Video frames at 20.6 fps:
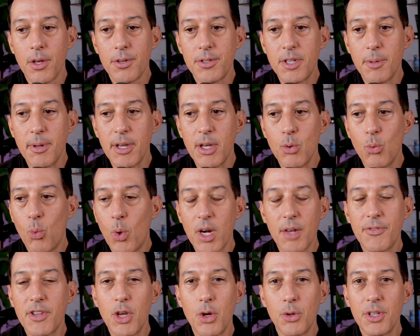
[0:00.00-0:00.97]
to be one
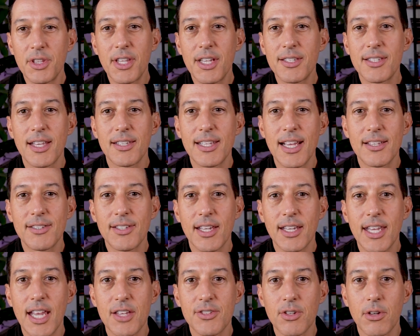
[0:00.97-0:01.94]
of the only things that's
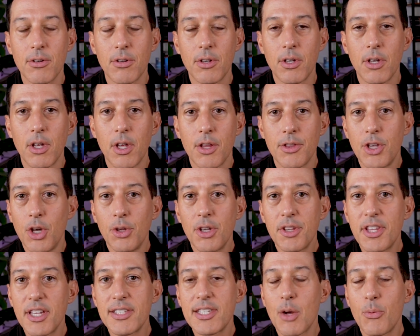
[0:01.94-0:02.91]
anti-cancer. The only
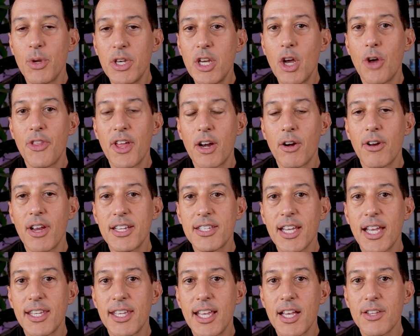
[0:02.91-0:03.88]
things that we know that are
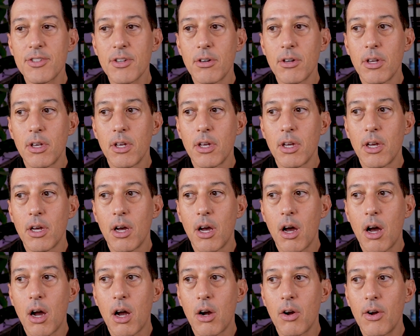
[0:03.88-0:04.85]
anti-cancer
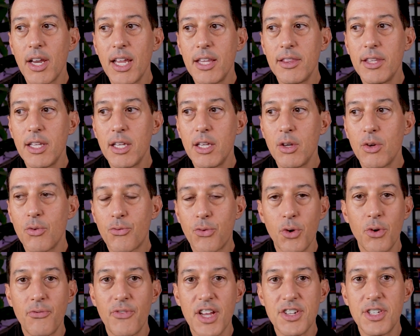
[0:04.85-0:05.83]
are in the
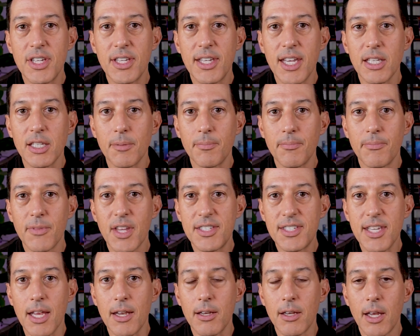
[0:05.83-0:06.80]
fruit and veggie kingdom. That's
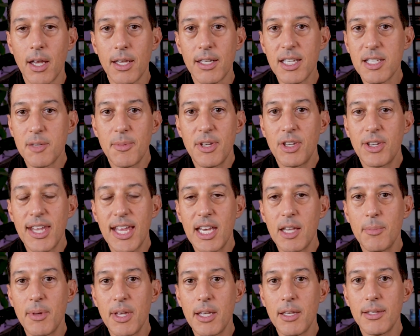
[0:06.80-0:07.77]
it. Doesn't mean you can't
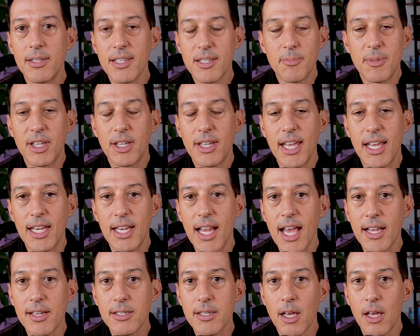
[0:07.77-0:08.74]
eat meat, doesn't mean you can't eat
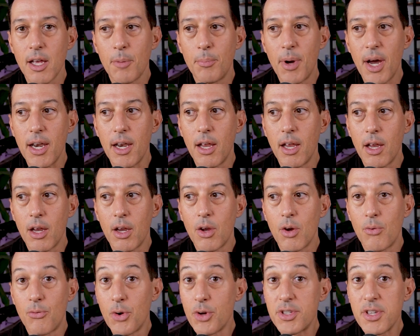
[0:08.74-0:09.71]
eggs, but
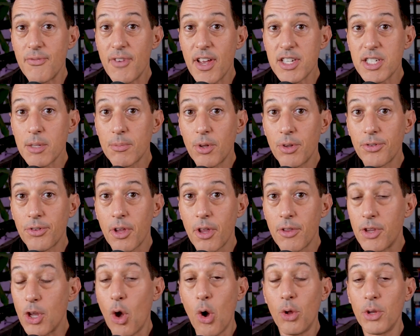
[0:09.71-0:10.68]
fruits and vegetables,
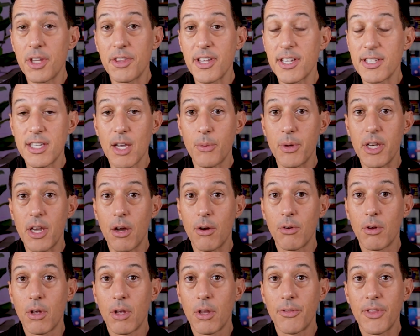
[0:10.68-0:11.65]
the only things that we know
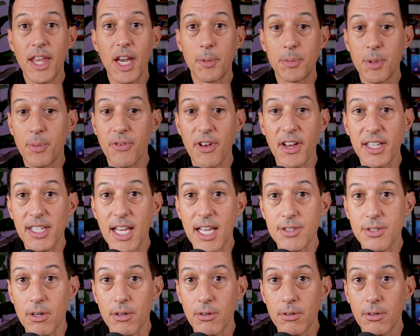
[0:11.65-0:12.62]
that help to prevent
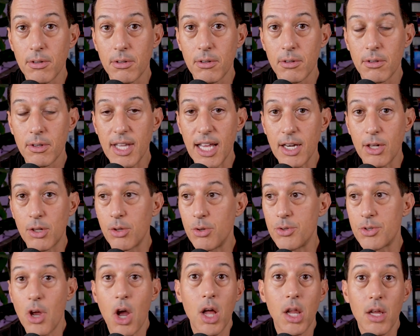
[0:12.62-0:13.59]
cancer. And that
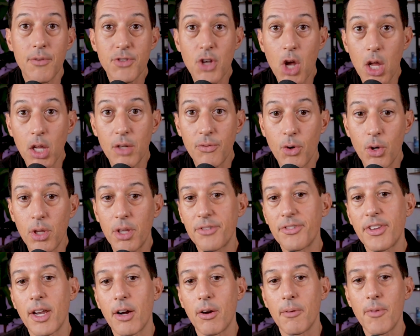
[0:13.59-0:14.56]
includes olives, olive oil, et
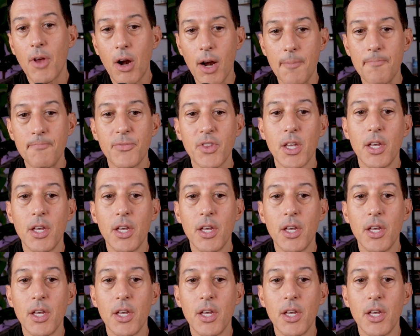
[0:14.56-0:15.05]
cetera. All right,